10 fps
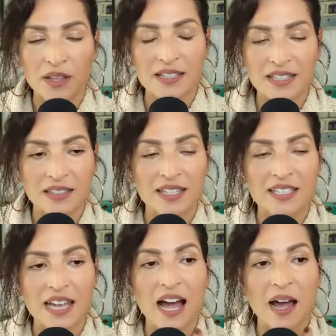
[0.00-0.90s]
Let's,
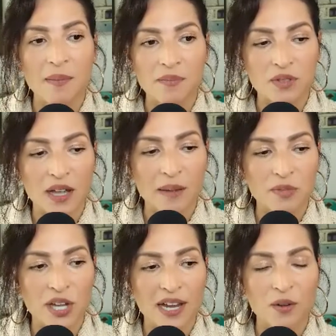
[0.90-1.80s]
let's say I'm, I'm
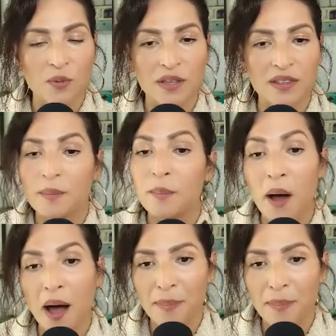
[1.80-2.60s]
chatting with Bob,